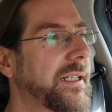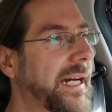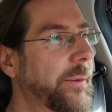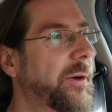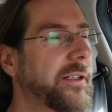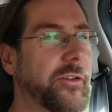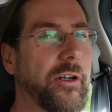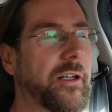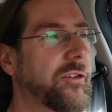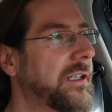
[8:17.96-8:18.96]
I want a
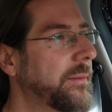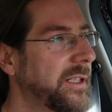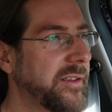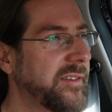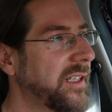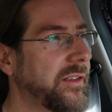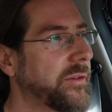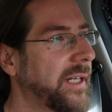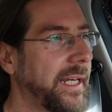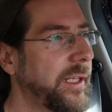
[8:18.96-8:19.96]
charge limit set
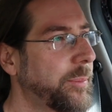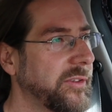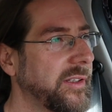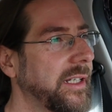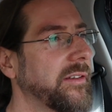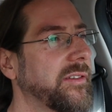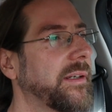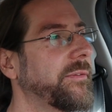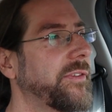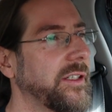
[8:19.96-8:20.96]
to 80% or
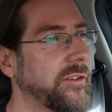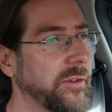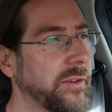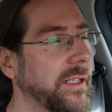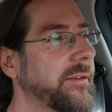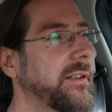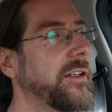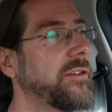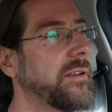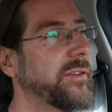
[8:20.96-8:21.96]
something, so
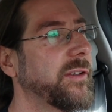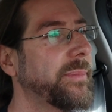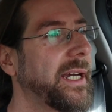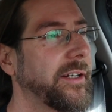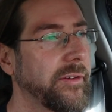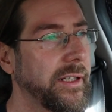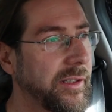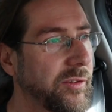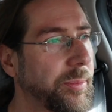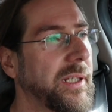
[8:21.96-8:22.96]
degradation of the battery
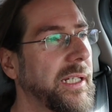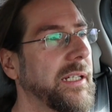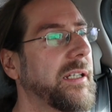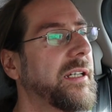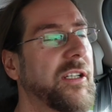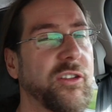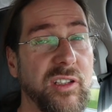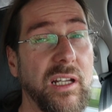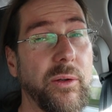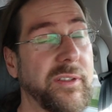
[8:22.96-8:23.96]
is being
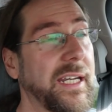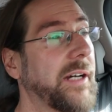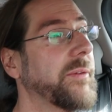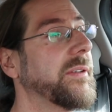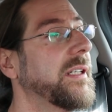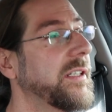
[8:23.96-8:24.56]
slowed down.